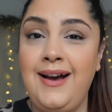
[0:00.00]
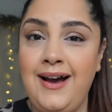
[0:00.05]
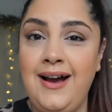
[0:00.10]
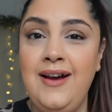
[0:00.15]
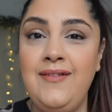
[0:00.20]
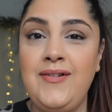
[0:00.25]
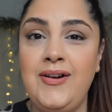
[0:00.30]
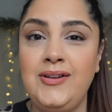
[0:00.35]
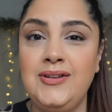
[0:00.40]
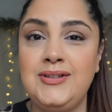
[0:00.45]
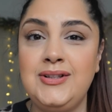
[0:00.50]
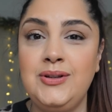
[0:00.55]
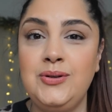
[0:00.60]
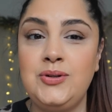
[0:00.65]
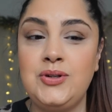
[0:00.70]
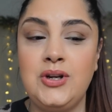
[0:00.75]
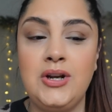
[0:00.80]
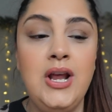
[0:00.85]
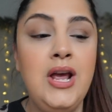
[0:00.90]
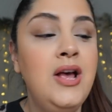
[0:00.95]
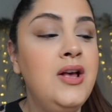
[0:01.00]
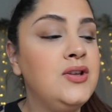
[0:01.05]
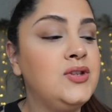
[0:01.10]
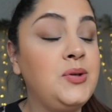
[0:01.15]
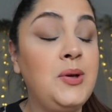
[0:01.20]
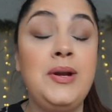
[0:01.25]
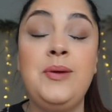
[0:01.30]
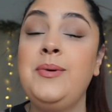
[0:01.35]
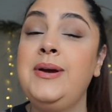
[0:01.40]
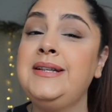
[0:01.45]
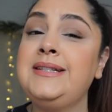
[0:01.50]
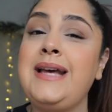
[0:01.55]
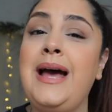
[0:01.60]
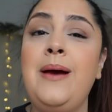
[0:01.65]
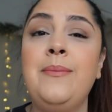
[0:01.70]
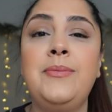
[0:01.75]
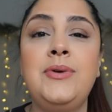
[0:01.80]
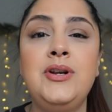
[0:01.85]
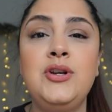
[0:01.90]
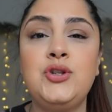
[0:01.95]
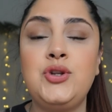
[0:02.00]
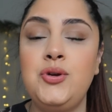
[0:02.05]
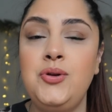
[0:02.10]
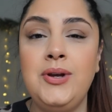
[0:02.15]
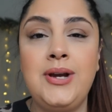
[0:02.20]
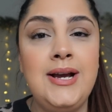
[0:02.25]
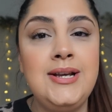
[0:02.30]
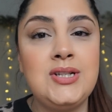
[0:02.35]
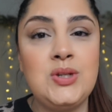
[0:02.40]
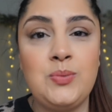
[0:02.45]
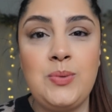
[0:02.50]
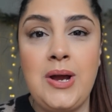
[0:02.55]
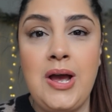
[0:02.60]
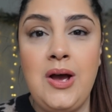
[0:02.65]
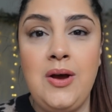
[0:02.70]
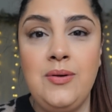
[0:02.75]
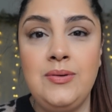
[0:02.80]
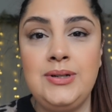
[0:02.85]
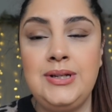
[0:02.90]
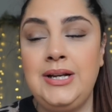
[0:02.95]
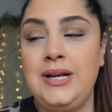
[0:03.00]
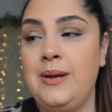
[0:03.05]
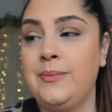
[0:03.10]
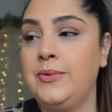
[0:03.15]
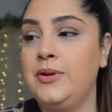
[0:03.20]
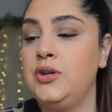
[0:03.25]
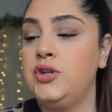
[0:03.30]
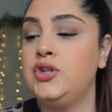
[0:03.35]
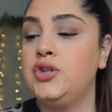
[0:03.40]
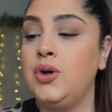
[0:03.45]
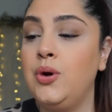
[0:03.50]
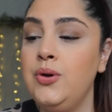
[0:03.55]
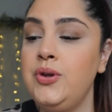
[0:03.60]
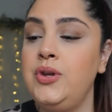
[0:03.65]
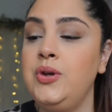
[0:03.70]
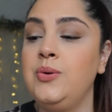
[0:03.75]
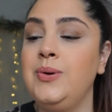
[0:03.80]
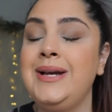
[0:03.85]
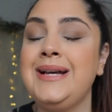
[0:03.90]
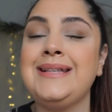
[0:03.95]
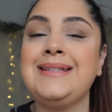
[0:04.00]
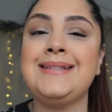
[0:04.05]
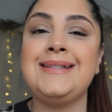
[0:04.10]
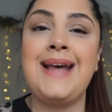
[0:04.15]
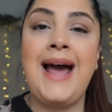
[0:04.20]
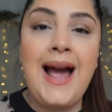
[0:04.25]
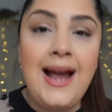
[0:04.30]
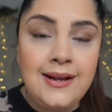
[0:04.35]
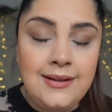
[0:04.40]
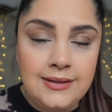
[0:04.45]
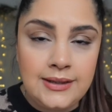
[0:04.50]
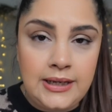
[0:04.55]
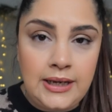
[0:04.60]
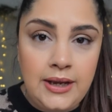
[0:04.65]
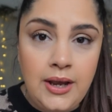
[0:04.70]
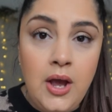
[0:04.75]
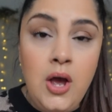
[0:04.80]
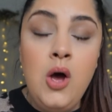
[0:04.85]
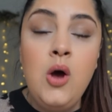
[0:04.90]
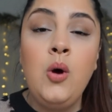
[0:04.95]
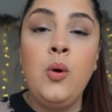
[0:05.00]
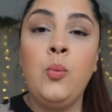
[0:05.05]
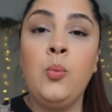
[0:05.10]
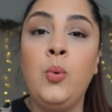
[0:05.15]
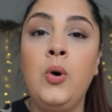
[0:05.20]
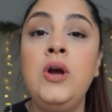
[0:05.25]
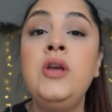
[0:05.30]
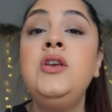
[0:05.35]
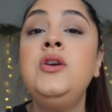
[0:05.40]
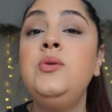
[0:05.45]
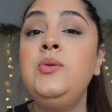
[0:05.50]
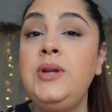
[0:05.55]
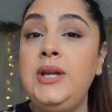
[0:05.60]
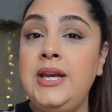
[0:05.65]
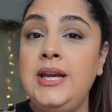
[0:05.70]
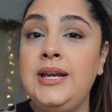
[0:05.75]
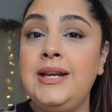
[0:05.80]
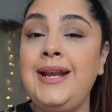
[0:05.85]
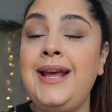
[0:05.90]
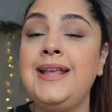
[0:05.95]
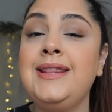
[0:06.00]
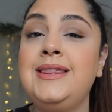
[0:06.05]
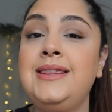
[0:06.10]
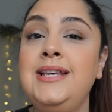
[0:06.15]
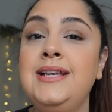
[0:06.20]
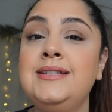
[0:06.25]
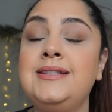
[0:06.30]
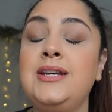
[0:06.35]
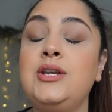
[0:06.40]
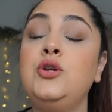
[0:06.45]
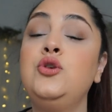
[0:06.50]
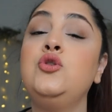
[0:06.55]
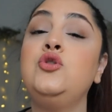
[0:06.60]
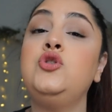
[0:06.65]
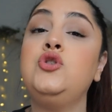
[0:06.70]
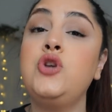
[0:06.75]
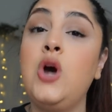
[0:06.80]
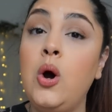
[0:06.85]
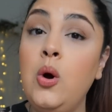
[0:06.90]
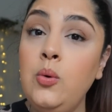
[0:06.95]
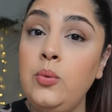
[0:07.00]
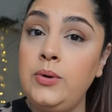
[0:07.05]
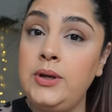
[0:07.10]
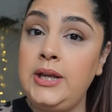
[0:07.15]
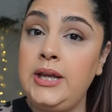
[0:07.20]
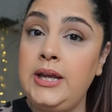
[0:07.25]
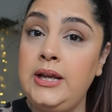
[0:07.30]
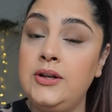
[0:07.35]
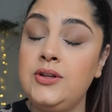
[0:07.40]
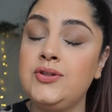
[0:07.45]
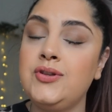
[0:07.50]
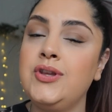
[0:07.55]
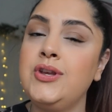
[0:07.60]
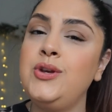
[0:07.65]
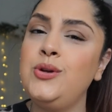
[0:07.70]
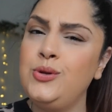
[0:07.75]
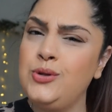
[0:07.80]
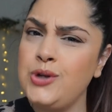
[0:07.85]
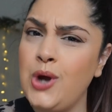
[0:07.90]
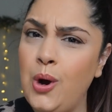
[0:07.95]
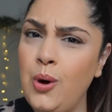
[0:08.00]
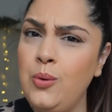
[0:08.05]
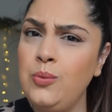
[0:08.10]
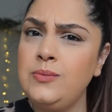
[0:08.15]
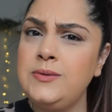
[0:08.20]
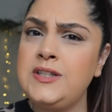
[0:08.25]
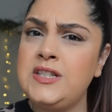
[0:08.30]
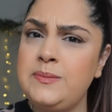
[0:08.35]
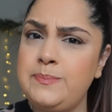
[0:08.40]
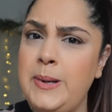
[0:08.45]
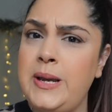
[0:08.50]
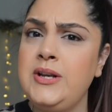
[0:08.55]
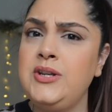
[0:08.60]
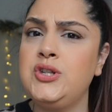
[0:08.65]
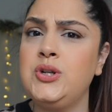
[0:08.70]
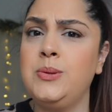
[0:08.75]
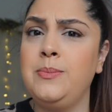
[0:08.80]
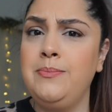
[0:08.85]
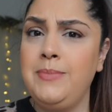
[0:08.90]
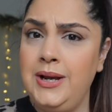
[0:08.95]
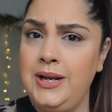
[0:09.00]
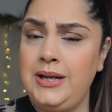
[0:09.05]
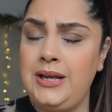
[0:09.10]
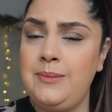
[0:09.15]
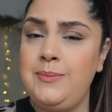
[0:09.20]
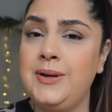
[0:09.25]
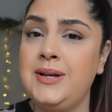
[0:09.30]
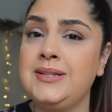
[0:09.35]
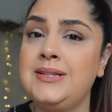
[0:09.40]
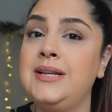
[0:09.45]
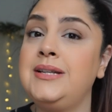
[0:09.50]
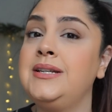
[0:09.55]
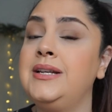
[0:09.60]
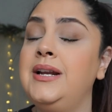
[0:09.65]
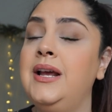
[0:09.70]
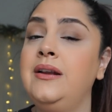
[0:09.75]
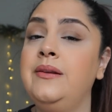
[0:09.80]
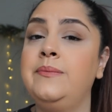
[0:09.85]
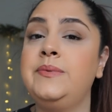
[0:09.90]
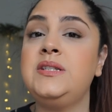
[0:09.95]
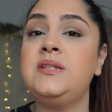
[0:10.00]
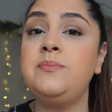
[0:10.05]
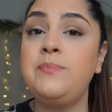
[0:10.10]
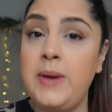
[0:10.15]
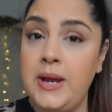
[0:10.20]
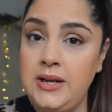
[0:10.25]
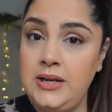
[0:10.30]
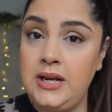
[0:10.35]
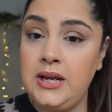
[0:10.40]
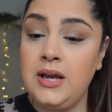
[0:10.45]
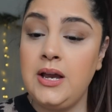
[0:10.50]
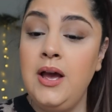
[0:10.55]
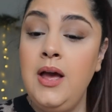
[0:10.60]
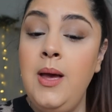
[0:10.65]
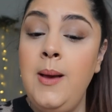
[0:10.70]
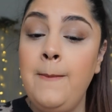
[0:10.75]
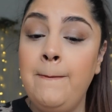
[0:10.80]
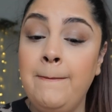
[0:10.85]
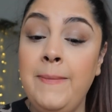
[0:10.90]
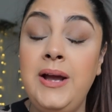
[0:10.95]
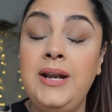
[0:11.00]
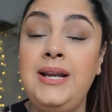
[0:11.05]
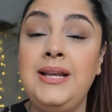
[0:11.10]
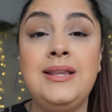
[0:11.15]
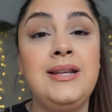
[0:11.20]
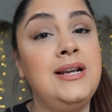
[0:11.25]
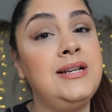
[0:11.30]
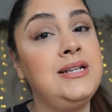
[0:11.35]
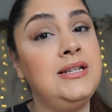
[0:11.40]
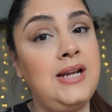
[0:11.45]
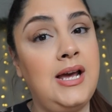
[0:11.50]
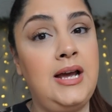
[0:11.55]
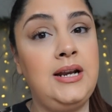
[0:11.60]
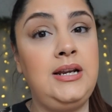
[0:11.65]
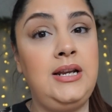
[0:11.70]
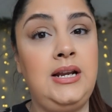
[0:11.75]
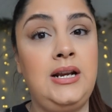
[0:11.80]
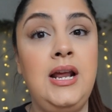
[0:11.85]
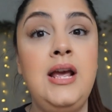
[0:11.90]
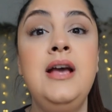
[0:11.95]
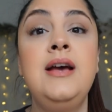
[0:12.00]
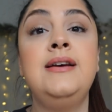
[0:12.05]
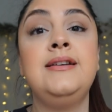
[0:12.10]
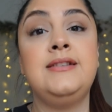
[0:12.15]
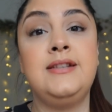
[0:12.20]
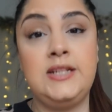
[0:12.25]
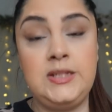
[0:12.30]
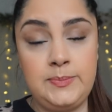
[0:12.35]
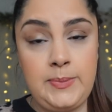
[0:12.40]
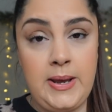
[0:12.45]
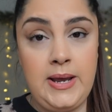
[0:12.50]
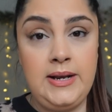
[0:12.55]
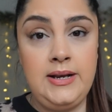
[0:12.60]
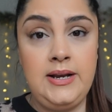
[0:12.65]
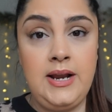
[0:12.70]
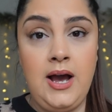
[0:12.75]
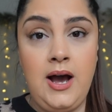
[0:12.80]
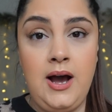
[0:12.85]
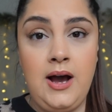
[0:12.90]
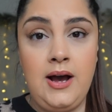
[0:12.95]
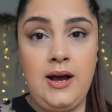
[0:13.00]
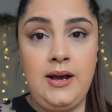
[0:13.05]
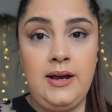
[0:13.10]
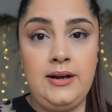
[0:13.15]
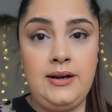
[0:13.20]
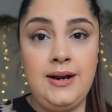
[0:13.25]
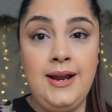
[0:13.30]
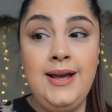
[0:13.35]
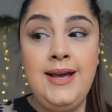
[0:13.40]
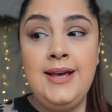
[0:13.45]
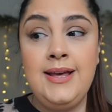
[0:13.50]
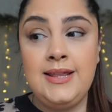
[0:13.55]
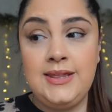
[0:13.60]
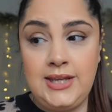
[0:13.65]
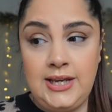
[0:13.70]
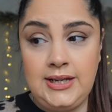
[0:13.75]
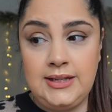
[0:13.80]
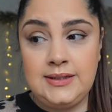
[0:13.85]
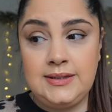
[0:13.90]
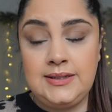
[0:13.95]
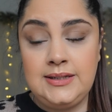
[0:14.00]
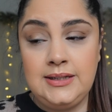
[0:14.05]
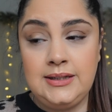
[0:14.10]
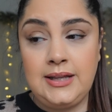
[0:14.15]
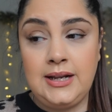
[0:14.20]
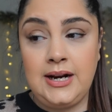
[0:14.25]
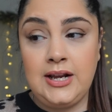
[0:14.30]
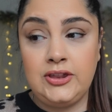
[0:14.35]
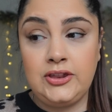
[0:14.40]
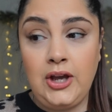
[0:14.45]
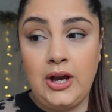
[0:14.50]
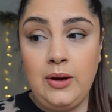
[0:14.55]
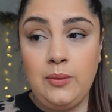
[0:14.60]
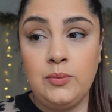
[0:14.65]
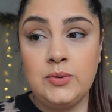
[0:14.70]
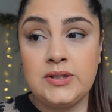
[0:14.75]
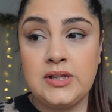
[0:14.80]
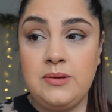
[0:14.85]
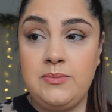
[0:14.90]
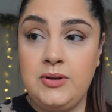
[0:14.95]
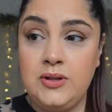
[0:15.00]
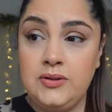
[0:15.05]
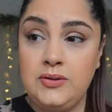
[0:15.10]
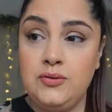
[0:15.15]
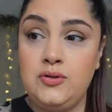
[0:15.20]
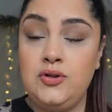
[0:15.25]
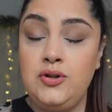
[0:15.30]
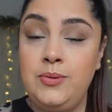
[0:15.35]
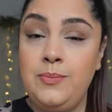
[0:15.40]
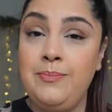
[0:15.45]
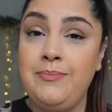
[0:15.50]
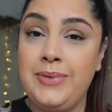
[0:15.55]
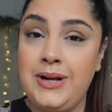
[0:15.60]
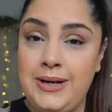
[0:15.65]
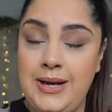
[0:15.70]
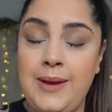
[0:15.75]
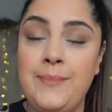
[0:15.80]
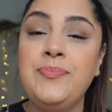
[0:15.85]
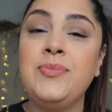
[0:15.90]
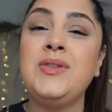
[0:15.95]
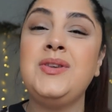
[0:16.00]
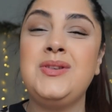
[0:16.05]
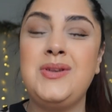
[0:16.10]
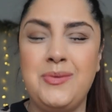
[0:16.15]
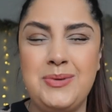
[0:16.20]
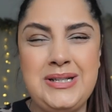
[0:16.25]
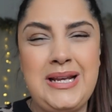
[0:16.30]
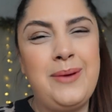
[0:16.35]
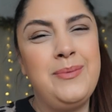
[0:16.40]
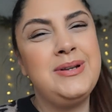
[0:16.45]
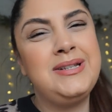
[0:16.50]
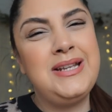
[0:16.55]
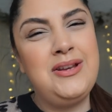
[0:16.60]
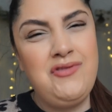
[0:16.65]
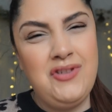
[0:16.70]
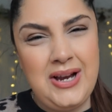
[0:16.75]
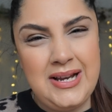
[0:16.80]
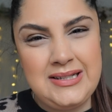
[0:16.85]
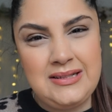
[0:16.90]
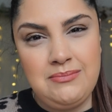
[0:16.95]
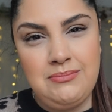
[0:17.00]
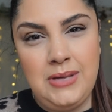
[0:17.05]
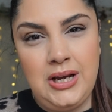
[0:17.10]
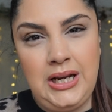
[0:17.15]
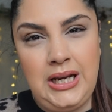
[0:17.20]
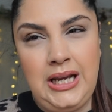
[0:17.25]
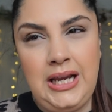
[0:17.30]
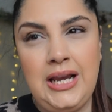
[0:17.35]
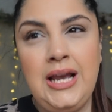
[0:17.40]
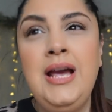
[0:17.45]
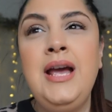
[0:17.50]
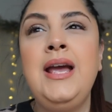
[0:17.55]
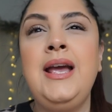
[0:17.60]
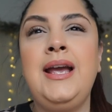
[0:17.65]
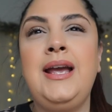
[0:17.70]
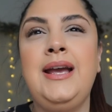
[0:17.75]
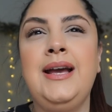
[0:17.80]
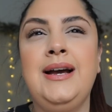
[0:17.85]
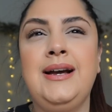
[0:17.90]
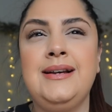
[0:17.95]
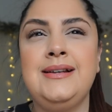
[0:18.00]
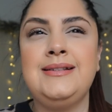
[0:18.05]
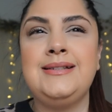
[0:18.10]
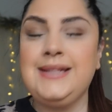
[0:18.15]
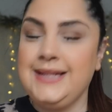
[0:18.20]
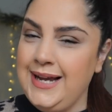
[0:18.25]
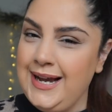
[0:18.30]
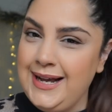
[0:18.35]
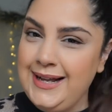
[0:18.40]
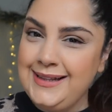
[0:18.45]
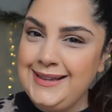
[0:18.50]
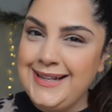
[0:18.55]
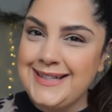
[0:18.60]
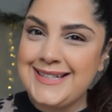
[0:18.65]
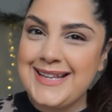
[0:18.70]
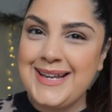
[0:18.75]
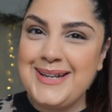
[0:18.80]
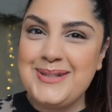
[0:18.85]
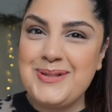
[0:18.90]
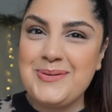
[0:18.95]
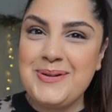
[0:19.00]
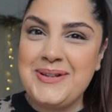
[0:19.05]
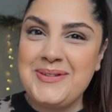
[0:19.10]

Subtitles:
I found a solution. So anyways, I'm gonna show you guys around, and I'm gonna show you exactly what you need and things that you don't need so that you don't spend your money, because I did end up spending money that I did not need to spend on things that I thought was gonna be the solution, but not. So anyways, I'm gonna save you guys some money, and yeah, let's get into